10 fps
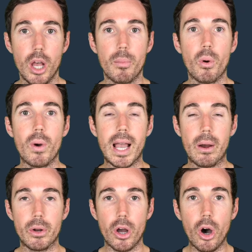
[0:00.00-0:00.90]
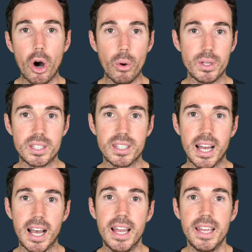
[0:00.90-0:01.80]
But where I would always
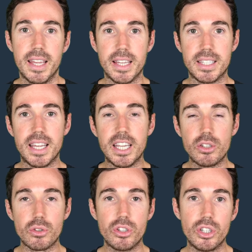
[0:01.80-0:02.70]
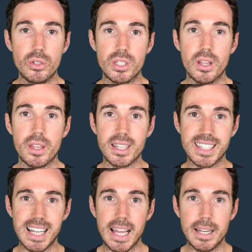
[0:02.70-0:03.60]
start is introducing
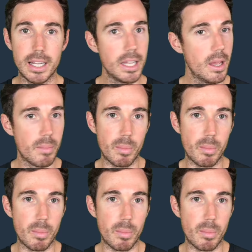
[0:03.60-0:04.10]
things lightly,